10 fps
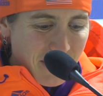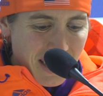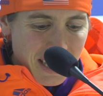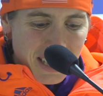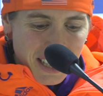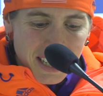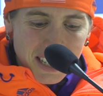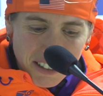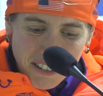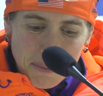This
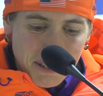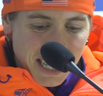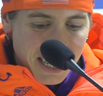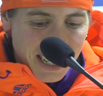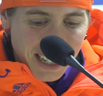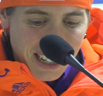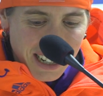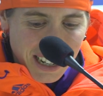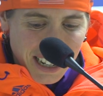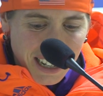is a great position.
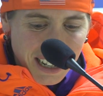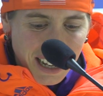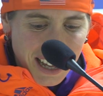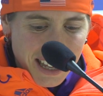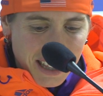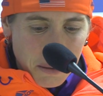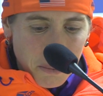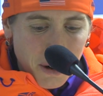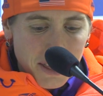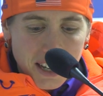I think the
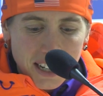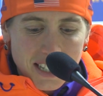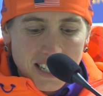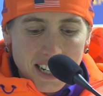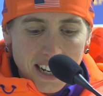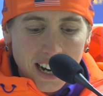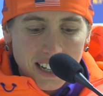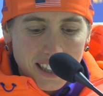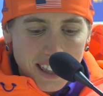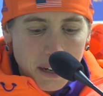important thing is to
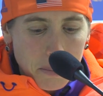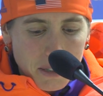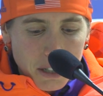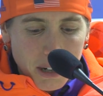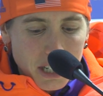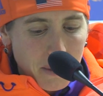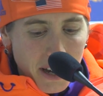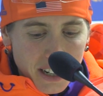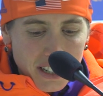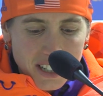not think too much
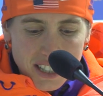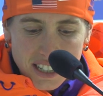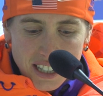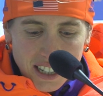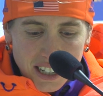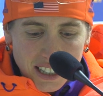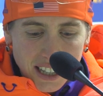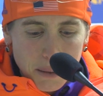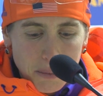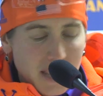about it and just
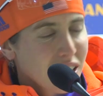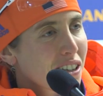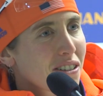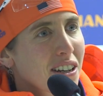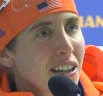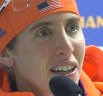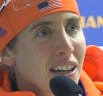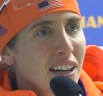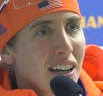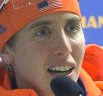keep executing
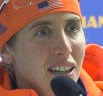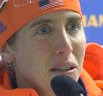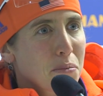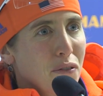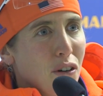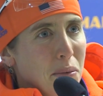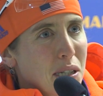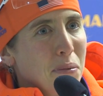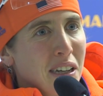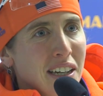a good
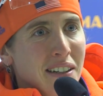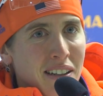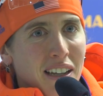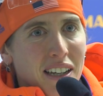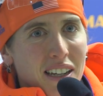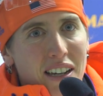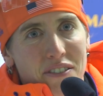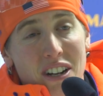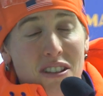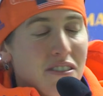performance plan like
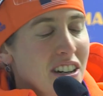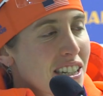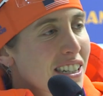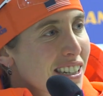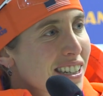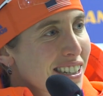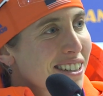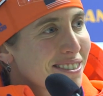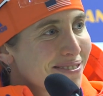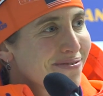every other race. So.